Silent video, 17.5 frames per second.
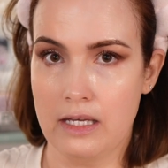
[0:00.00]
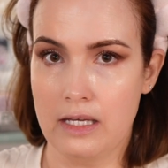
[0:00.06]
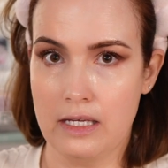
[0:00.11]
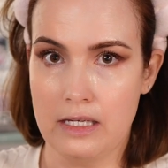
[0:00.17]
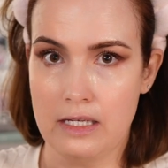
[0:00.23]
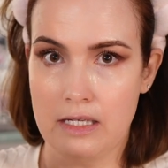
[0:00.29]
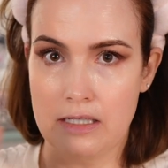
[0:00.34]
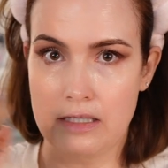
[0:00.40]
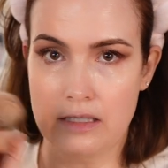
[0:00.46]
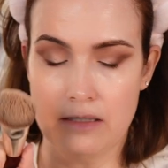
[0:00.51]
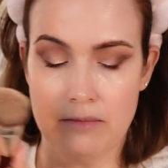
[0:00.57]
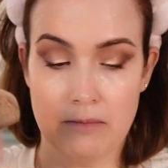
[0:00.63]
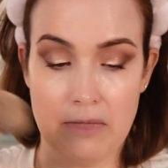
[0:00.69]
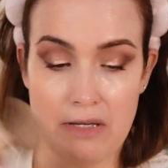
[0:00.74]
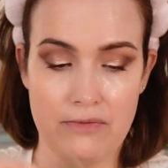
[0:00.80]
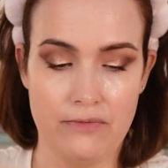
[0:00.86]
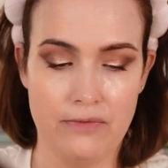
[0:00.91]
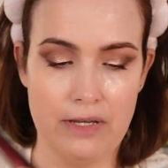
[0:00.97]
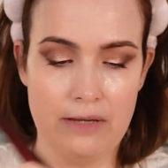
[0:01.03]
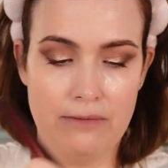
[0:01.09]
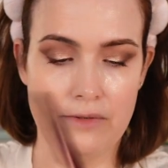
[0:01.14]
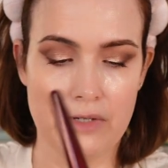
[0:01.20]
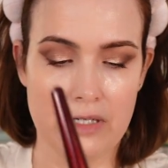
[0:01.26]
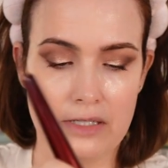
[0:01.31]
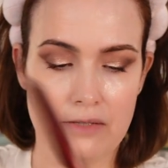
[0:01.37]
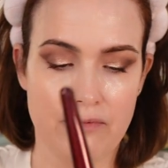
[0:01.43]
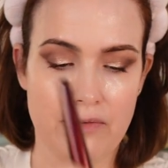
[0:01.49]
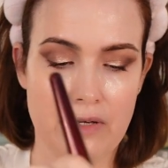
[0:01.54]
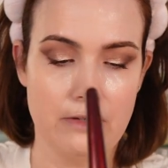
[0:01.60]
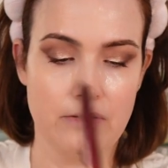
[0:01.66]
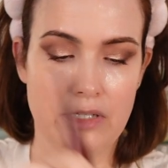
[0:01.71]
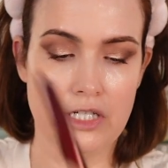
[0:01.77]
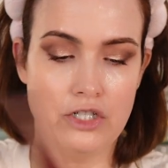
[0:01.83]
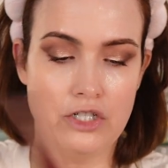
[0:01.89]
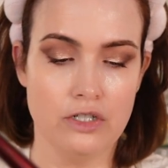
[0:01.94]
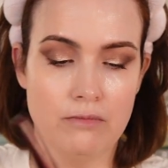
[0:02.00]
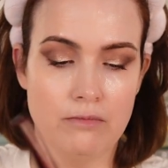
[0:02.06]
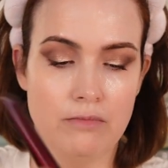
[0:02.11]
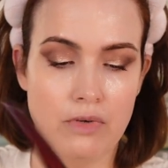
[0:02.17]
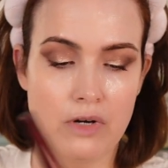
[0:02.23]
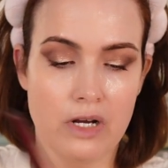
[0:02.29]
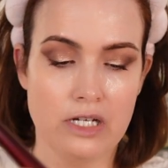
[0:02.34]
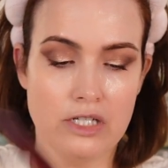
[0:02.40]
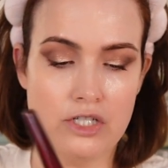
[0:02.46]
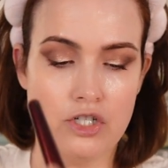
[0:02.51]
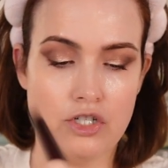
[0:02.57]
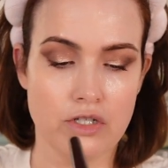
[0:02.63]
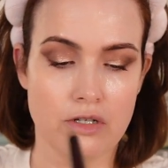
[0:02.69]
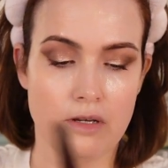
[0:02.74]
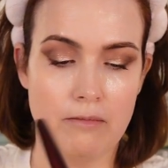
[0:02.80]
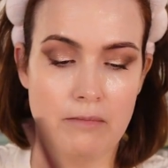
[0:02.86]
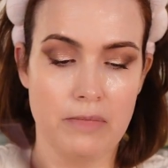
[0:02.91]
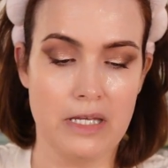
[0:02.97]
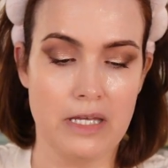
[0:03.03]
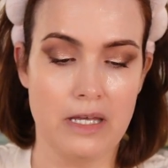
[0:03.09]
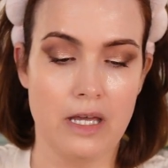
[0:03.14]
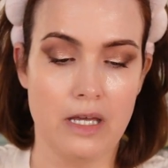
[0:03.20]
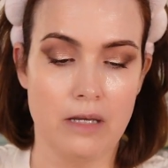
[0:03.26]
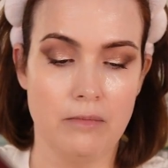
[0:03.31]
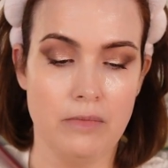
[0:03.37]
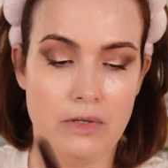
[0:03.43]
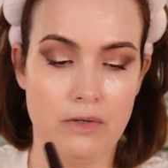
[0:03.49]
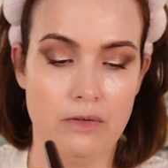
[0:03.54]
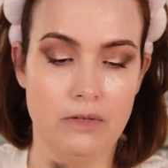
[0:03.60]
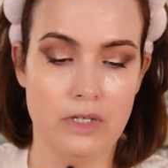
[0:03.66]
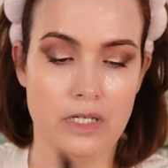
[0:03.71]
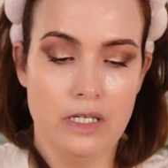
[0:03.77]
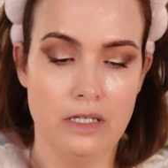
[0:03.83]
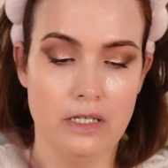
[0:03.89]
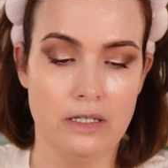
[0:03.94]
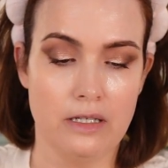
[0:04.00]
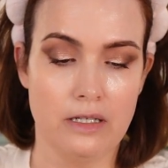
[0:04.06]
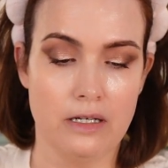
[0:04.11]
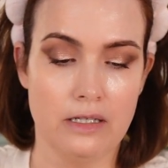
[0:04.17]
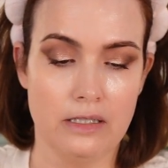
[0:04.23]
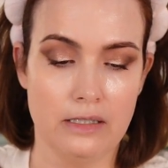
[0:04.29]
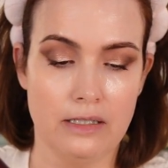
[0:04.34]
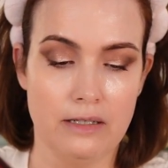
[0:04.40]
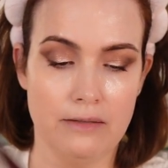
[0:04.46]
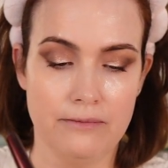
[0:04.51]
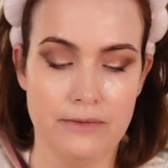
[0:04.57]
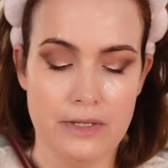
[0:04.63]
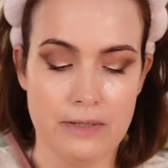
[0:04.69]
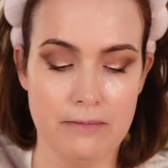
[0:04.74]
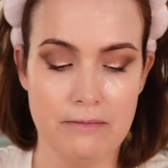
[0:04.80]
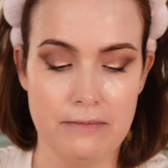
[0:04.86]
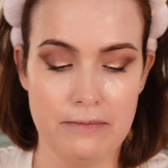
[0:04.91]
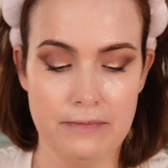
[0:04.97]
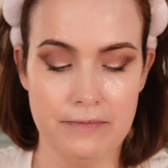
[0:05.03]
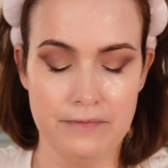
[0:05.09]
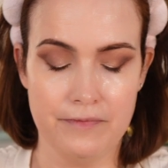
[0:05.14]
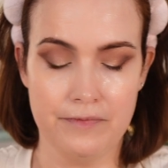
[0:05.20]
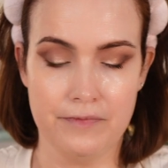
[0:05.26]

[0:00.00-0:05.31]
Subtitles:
And my favorite foundation brush, BK Beauty, gotta love them.